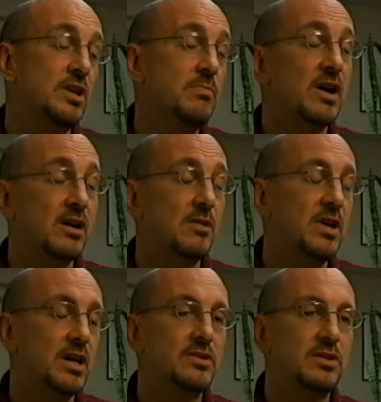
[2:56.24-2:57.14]

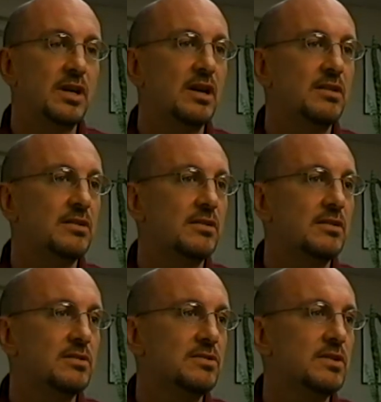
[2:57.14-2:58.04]
biomass to
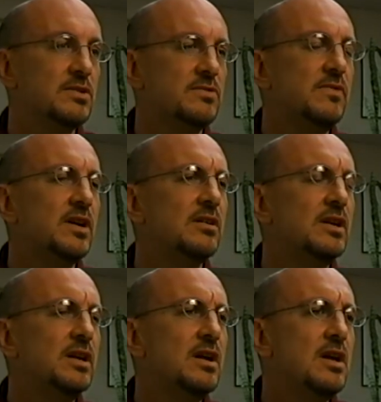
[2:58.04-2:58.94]
ethanol is
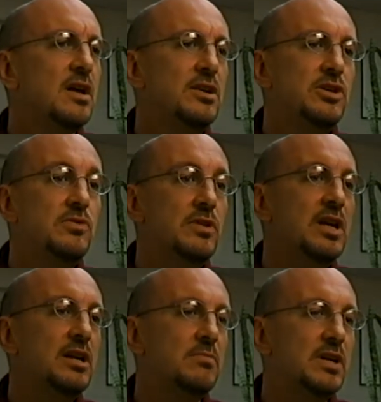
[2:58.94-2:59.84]
very
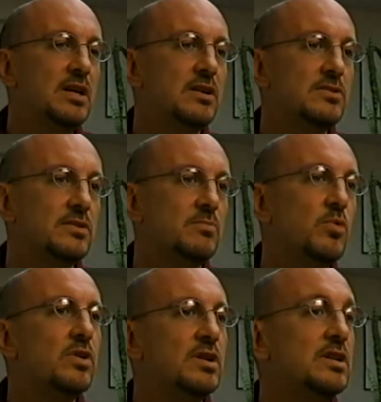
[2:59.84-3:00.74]
unique because it's
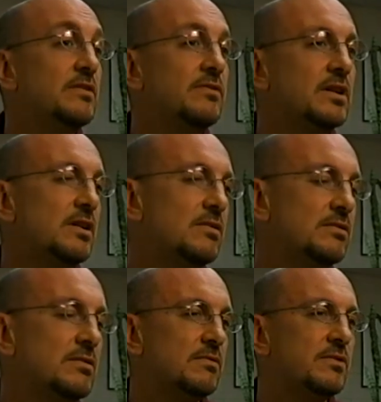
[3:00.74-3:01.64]
more difficult,
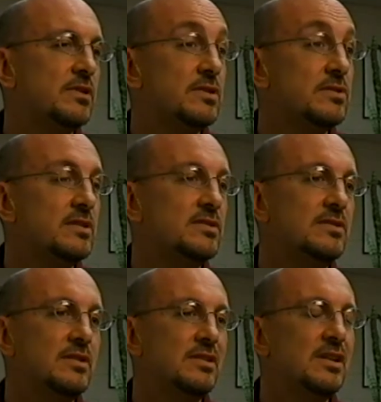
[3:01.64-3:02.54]
for instance,
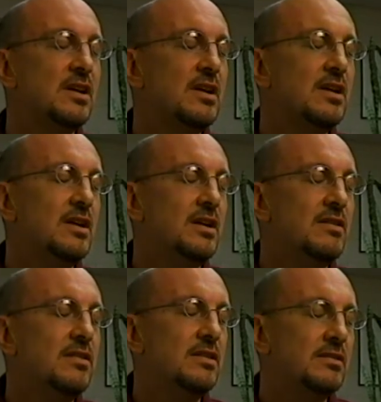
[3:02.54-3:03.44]
than
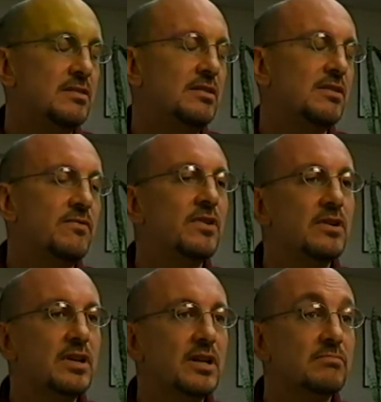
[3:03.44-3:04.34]

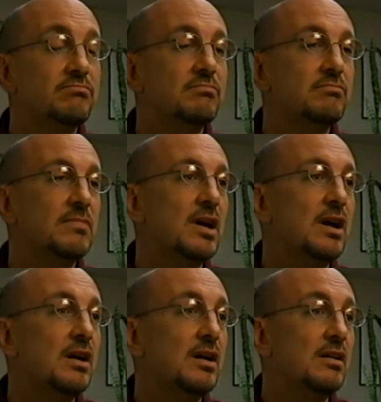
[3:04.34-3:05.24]
converting
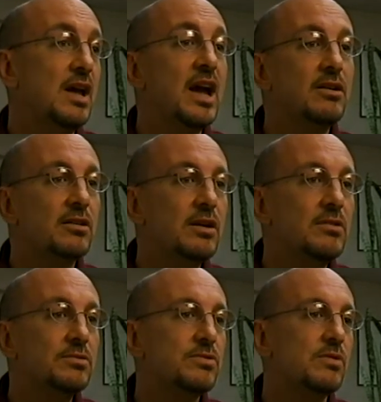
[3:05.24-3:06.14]

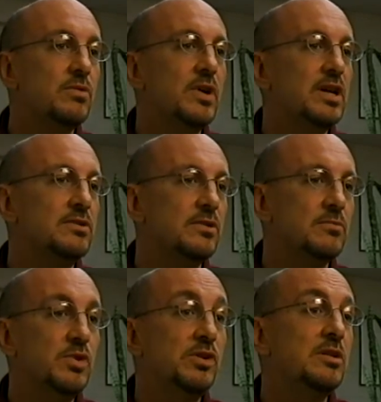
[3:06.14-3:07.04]
agricultural waste or
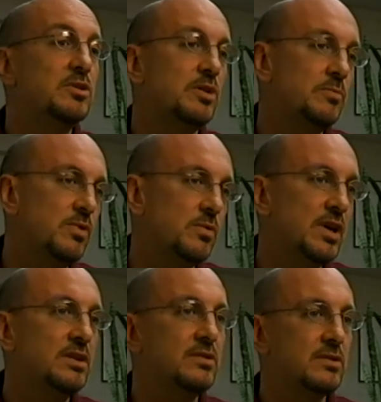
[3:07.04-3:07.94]
municipal
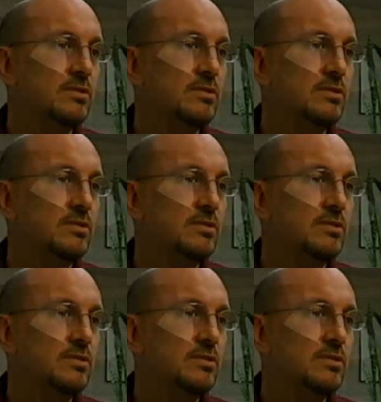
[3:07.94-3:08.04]
waste